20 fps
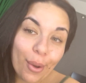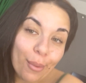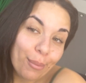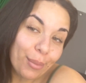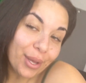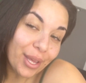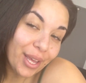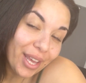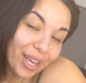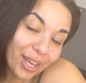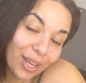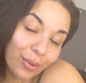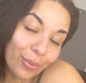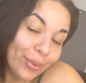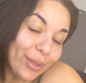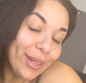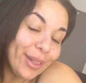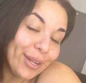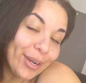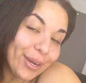But hey,
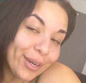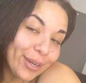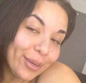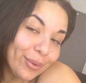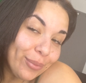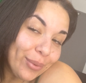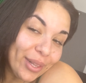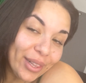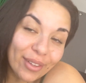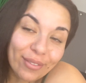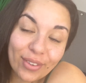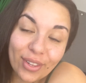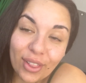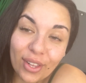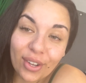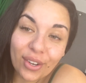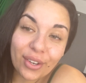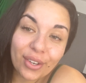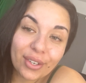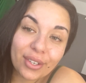we learn, we live and
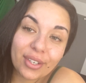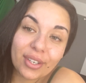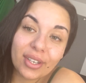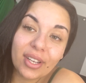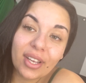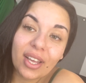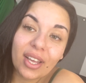learn.